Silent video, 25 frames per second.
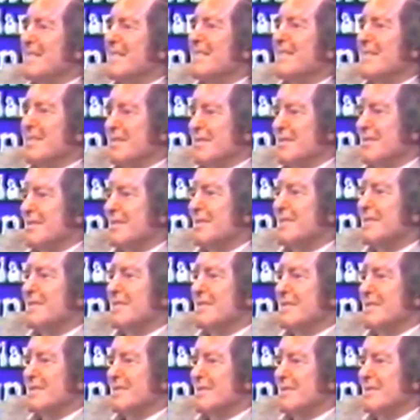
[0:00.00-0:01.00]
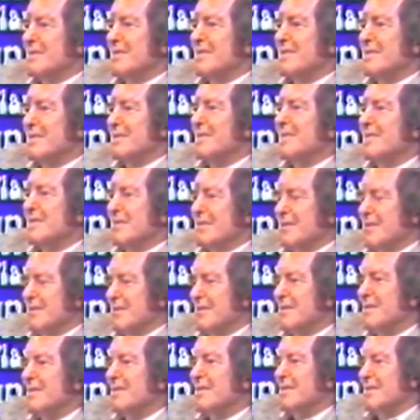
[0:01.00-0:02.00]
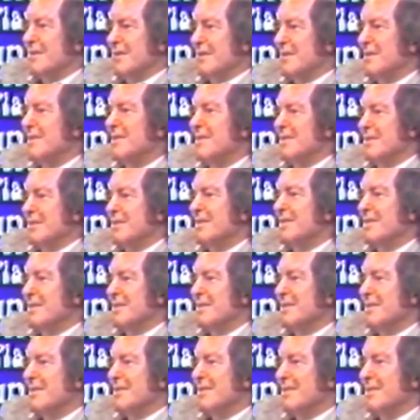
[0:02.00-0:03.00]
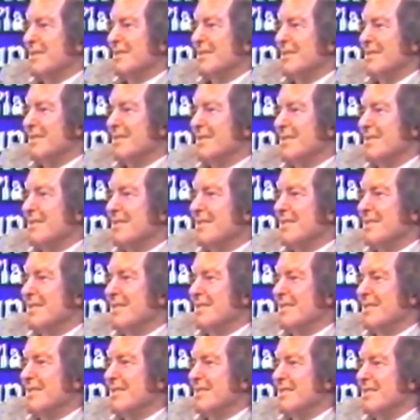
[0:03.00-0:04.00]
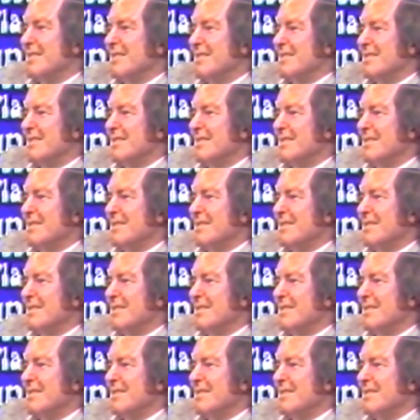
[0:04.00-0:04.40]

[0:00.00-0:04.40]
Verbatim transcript: 17th and 18th centuries, right? Um,